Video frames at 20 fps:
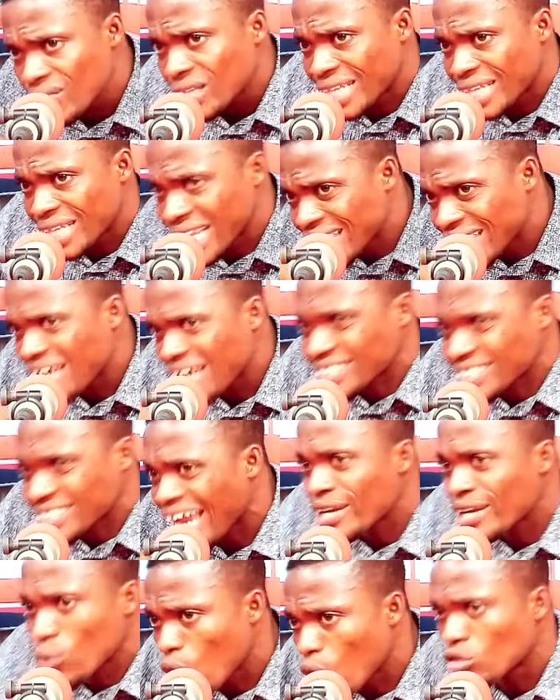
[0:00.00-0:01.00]
the left
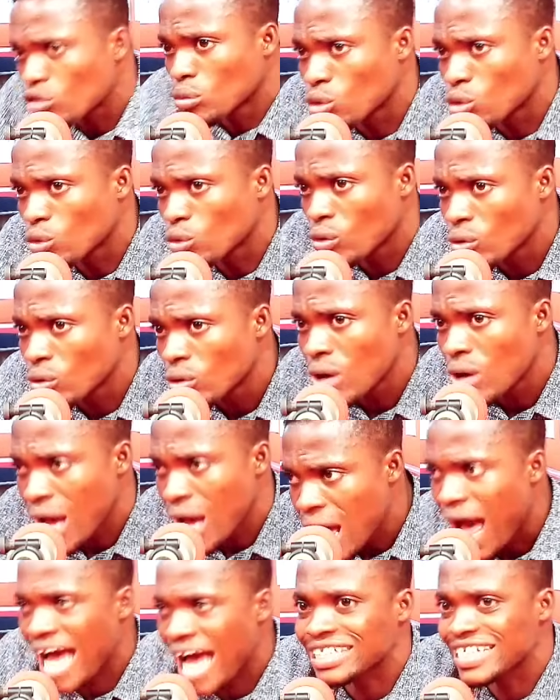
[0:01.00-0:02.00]
side one
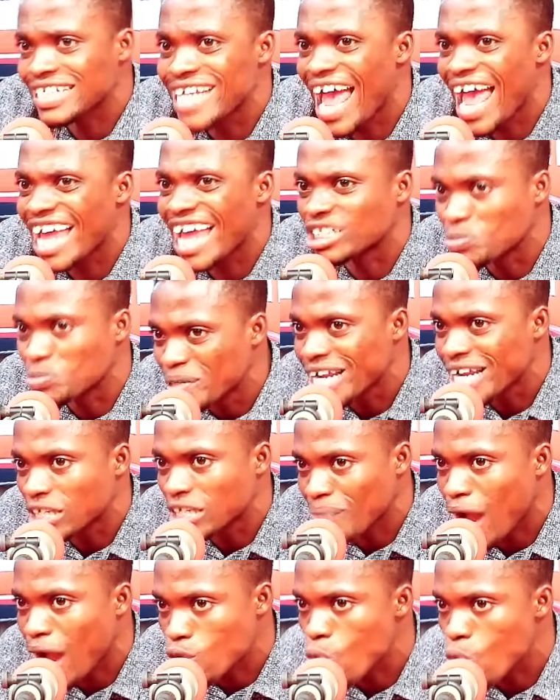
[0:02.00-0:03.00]
has in your
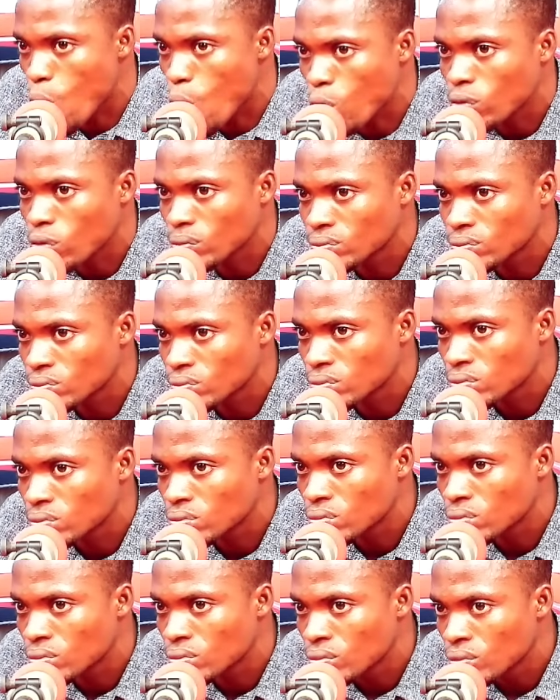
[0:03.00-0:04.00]
experience back. Okay,
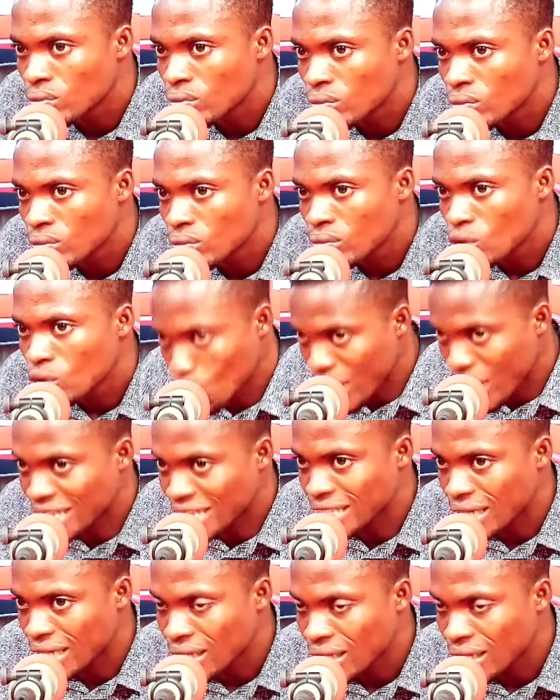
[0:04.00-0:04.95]
what does it?